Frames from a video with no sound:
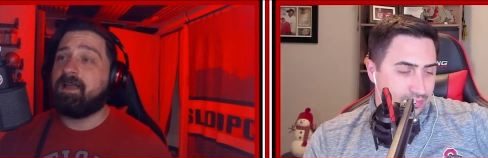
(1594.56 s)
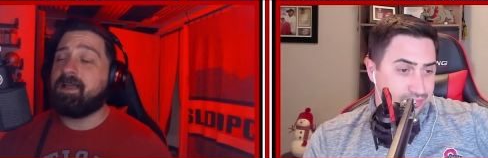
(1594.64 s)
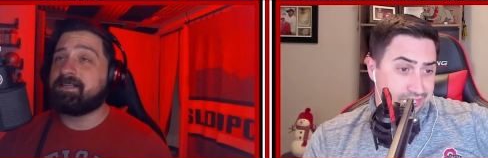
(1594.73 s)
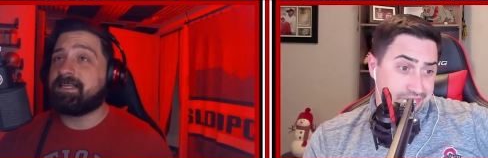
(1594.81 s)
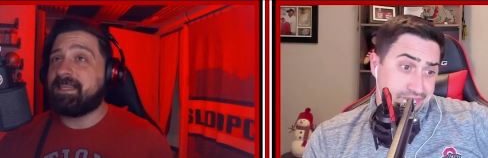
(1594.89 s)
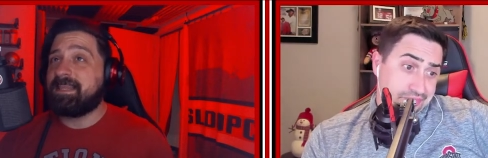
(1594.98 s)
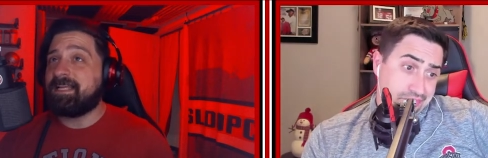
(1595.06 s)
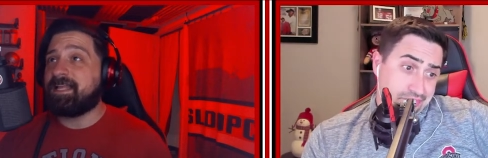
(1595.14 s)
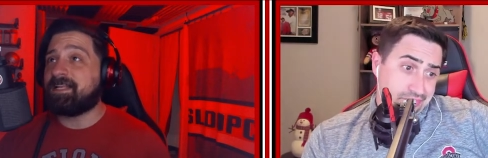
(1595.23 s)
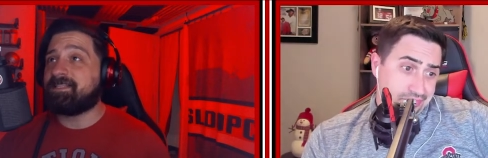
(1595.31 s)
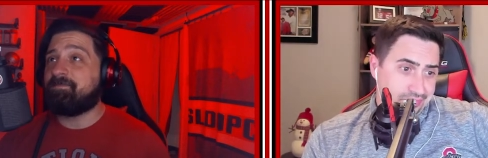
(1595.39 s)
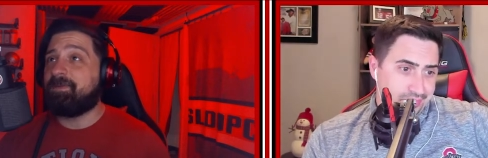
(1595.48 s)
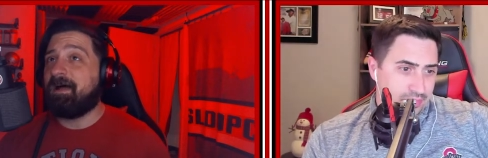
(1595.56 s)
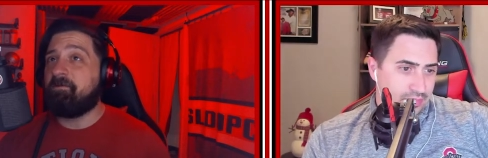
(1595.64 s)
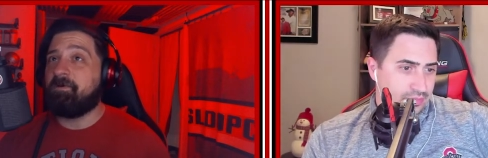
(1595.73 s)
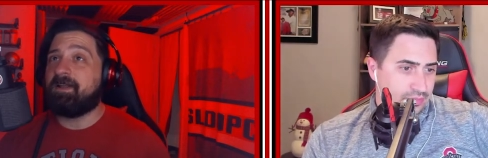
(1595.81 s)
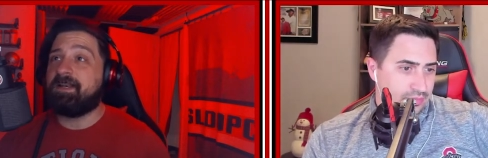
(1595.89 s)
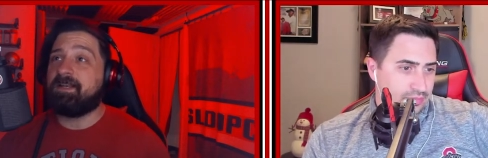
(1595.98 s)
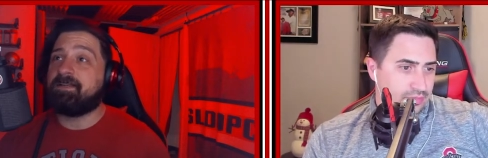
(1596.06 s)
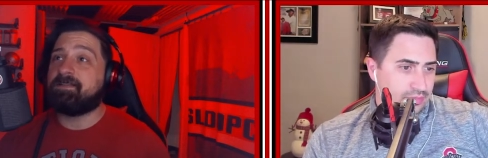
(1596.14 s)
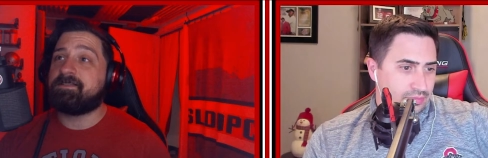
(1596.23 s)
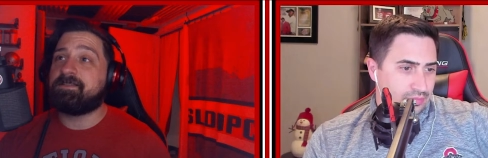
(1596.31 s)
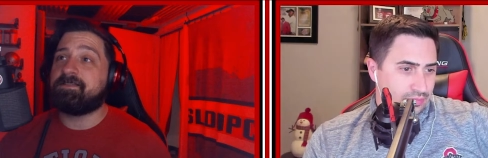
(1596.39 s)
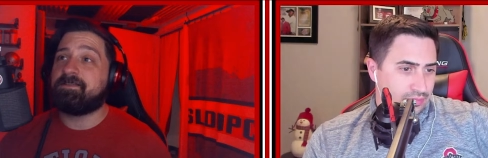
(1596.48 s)
Speaker 1: Because I think that's about what it
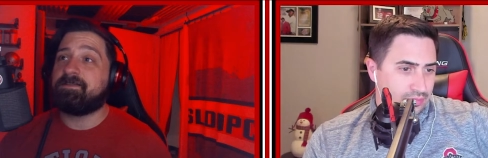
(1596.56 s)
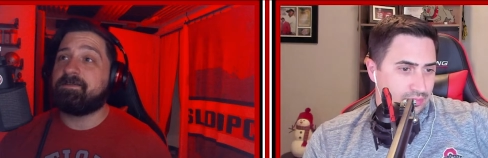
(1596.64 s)
is.